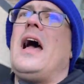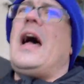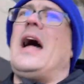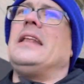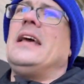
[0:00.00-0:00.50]

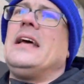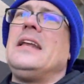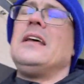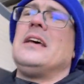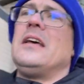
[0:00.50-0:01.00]
and
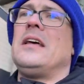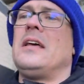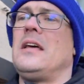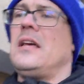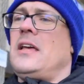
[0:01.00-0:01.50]
then
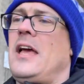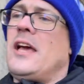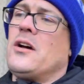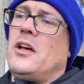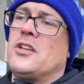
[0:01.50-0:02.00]
he
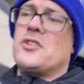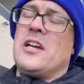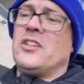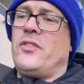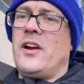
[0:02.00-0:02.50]
got a
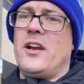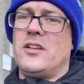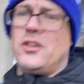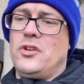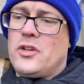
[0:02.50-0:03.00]
transfer
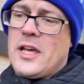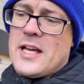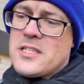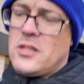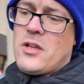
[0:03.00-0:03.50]
to Newcastle